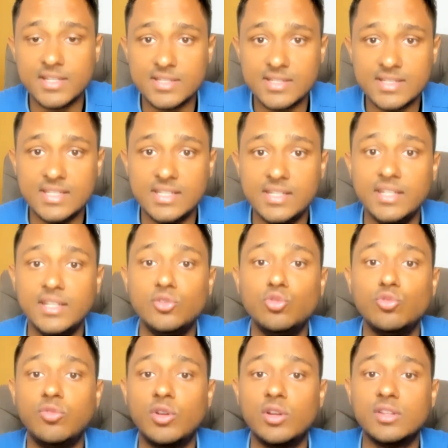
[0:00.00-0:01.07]
is leading
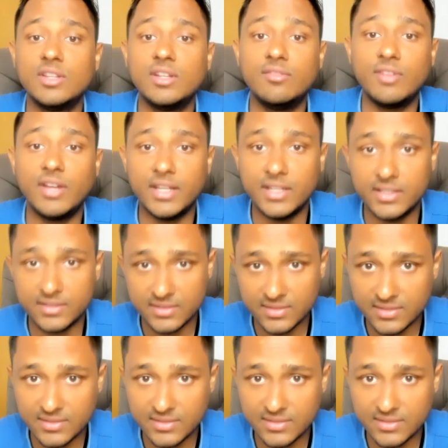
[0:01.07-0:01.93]
to further violence,